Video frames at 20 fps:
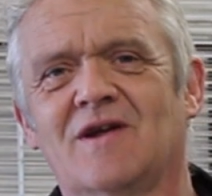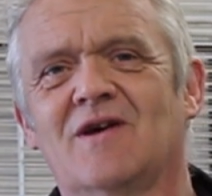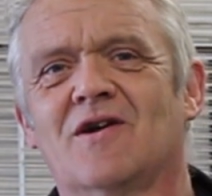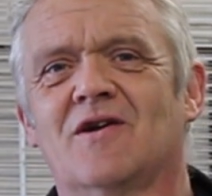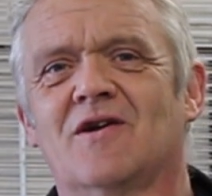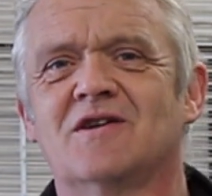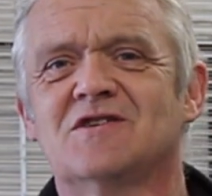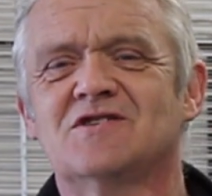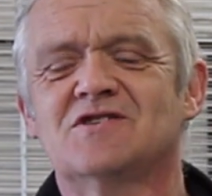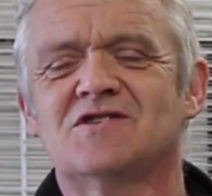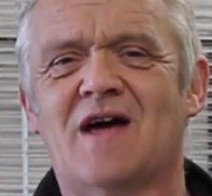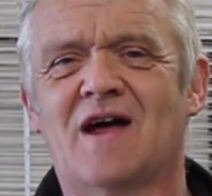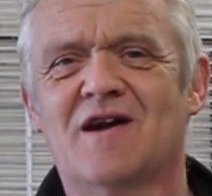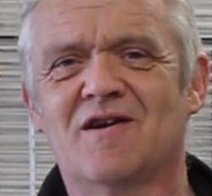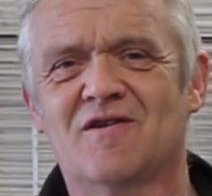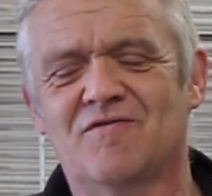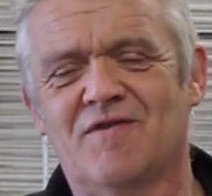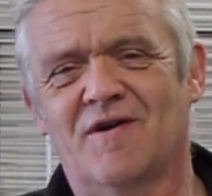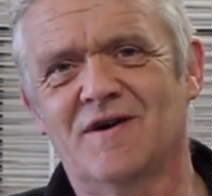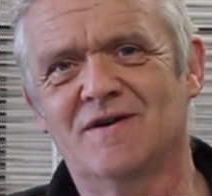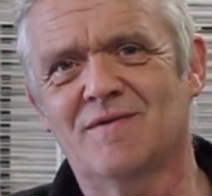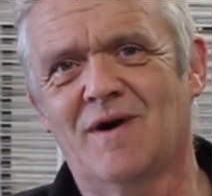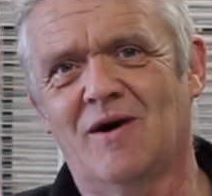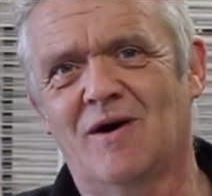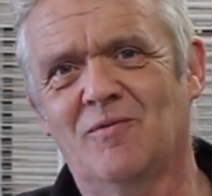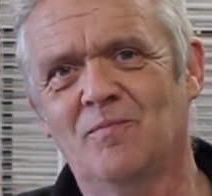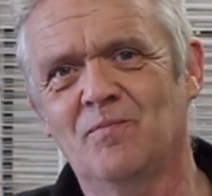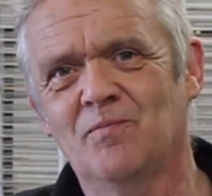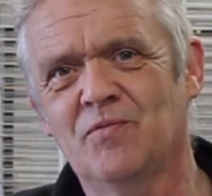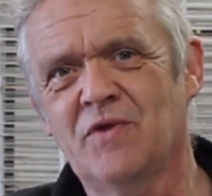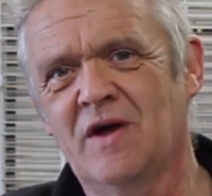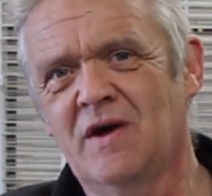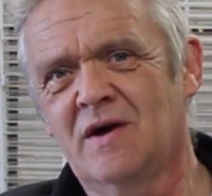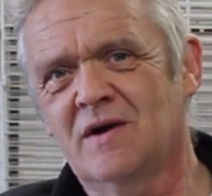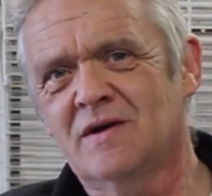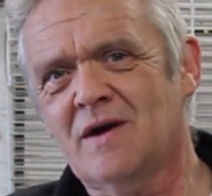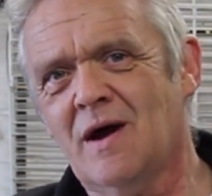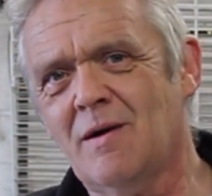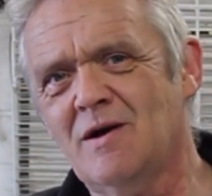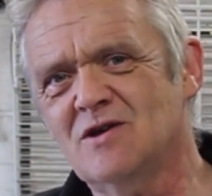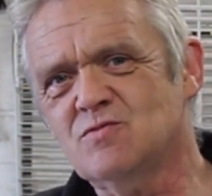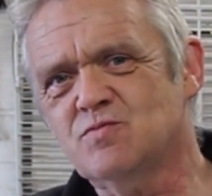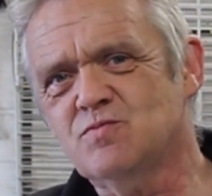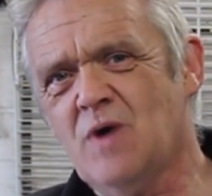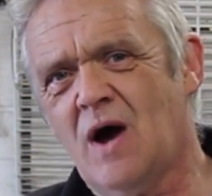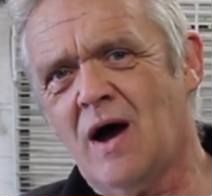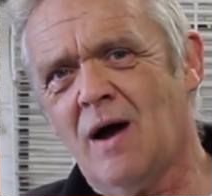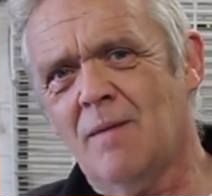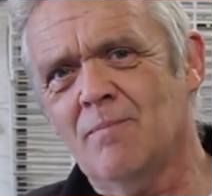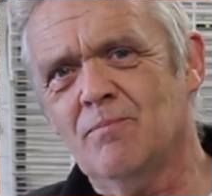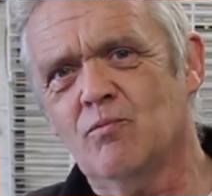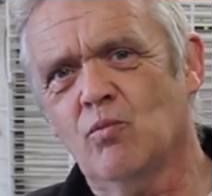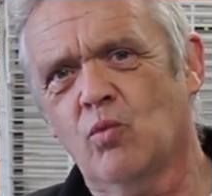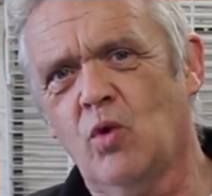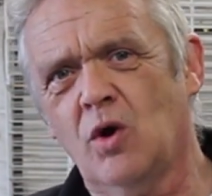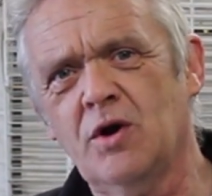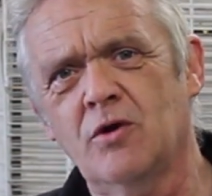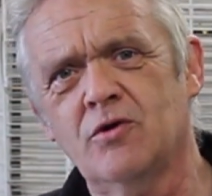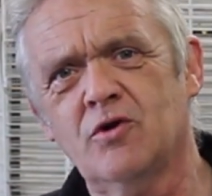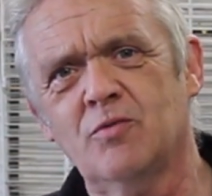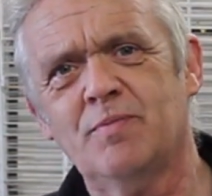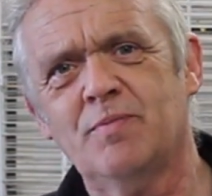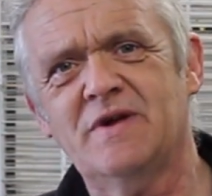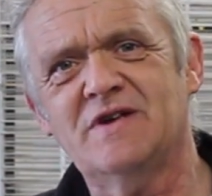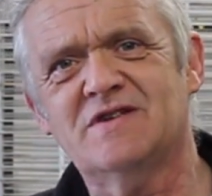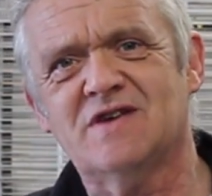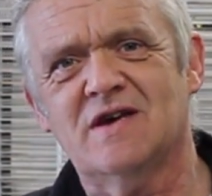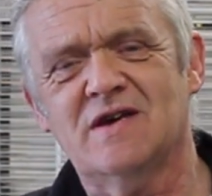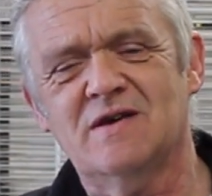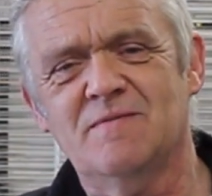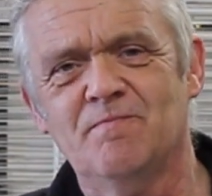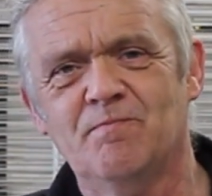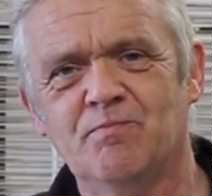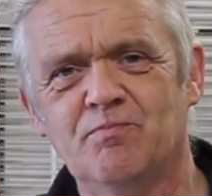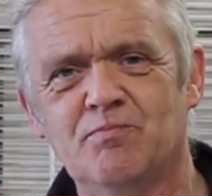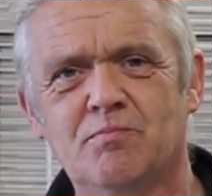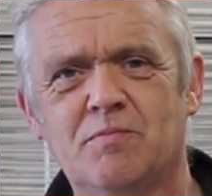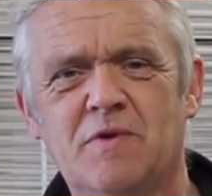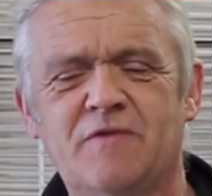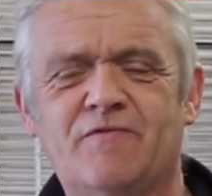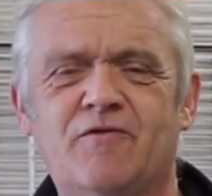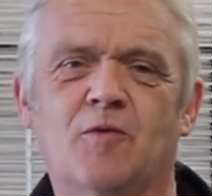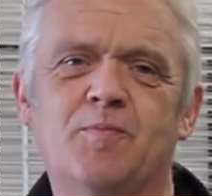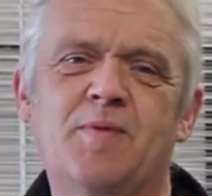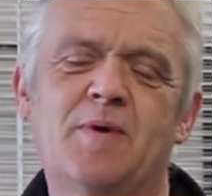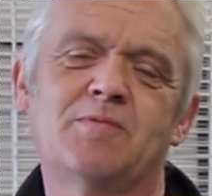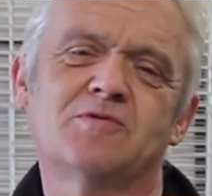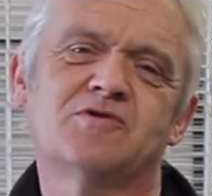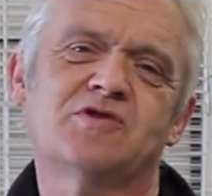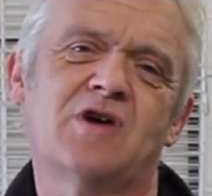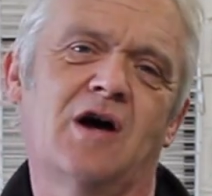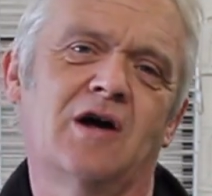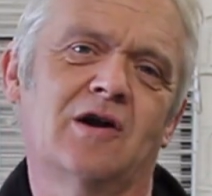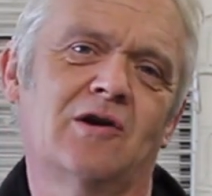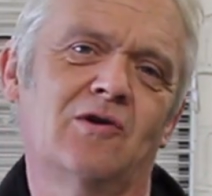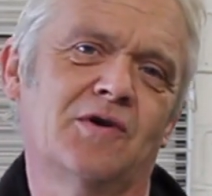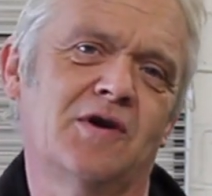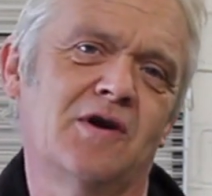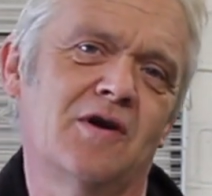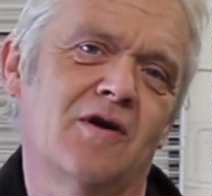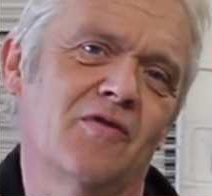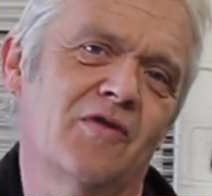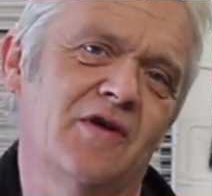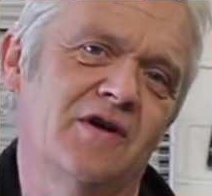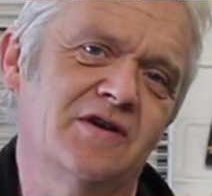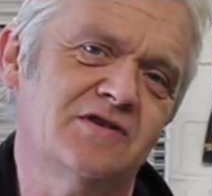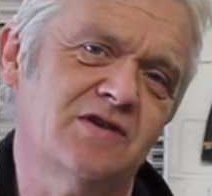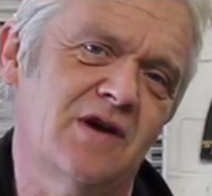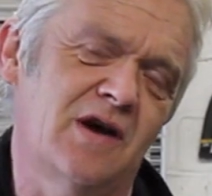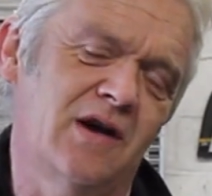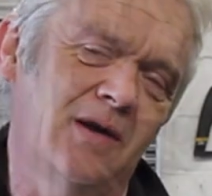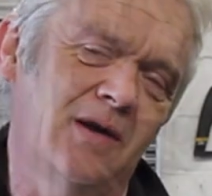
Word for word: really understand very well. Now it's um, 100 BC before people started looking at this.